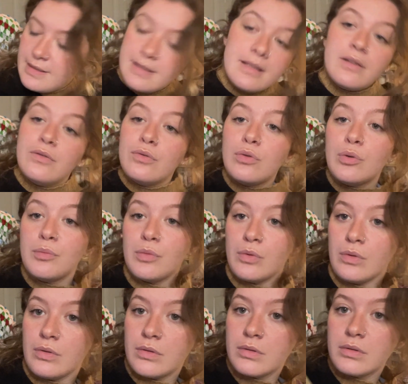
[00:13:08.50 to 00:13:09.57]
the
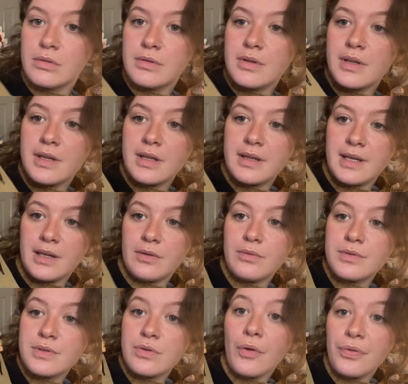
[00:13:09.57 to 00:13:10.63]
normal
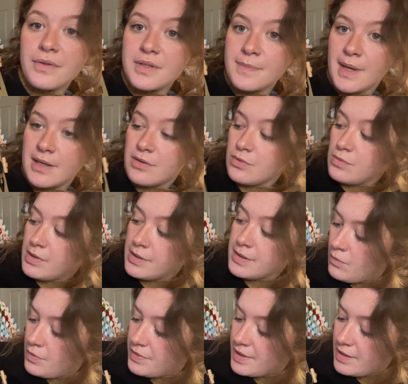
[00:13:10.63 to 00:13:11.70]
needles, not the special ones.
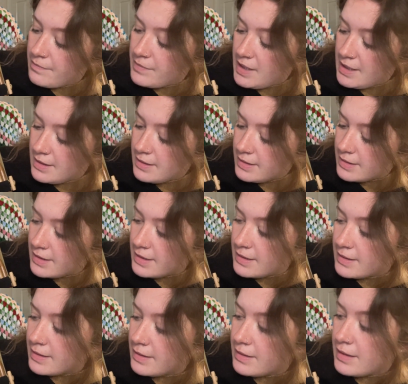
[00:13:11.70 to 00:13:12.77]
What that means is
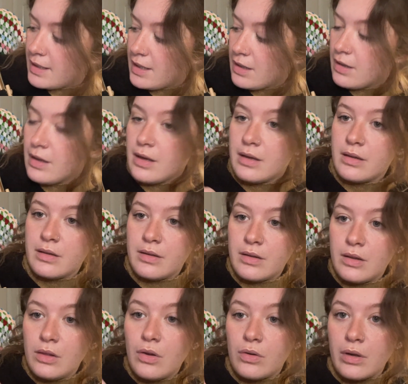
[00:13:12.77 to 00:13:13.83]
that they are
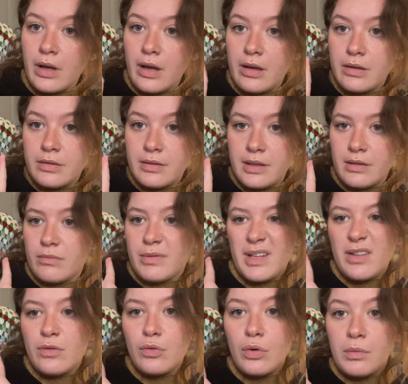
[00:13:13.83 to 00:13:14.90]
longer. They're
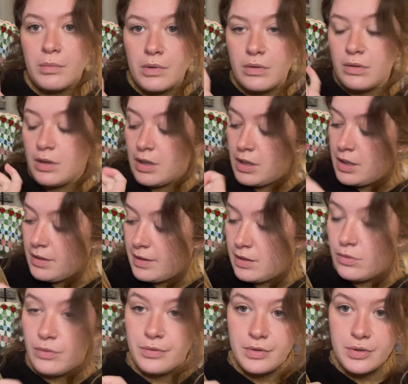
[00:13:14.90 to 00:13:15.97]
normal. They're
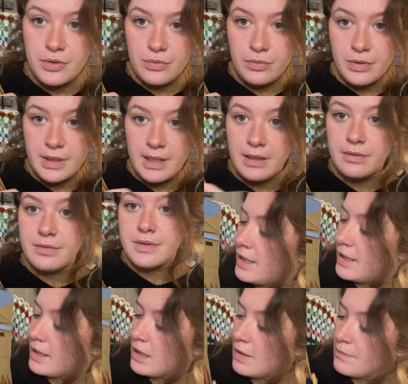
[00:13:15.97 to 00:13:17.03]
not the short needles.
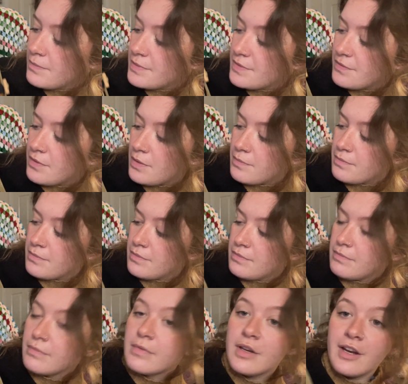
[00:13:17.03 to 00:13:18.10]
It comes from,
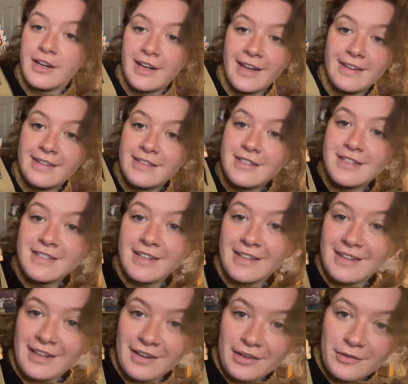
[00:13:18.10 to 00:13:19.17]
again, just like
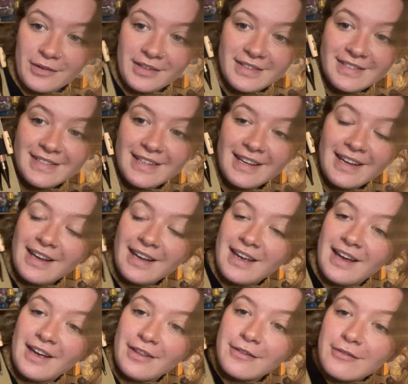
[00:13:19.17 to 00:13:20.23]
the other ones,
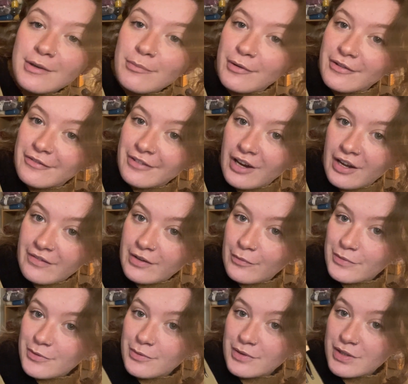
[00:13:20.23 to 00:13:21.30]
a 3.5 up
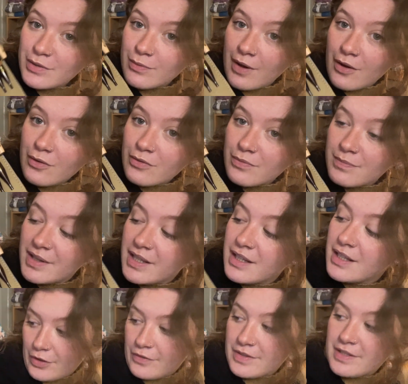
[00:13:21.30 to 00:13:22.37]
to a 12 mil.
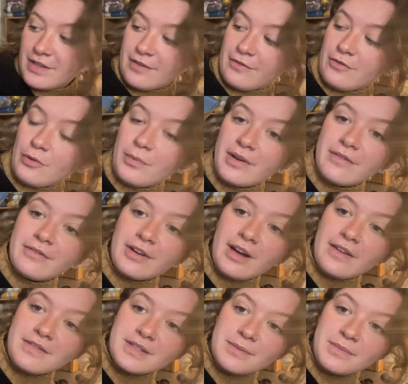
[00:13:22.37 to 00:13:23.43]
Obviously the
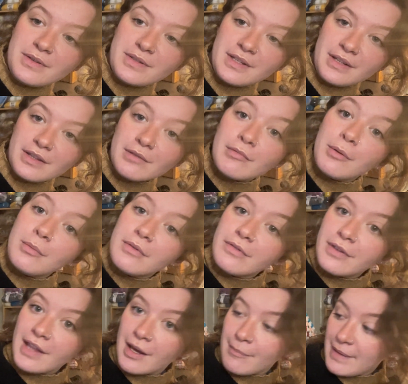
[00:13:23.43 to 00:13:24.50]
4.5s I'm using at the moment for
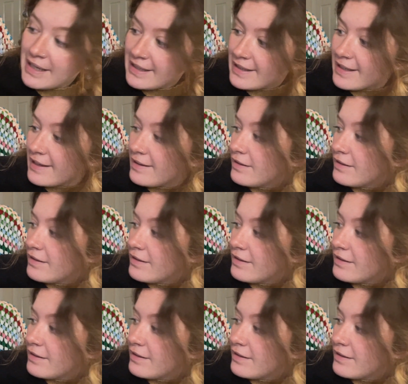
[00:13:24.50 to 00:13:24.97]
that blanket.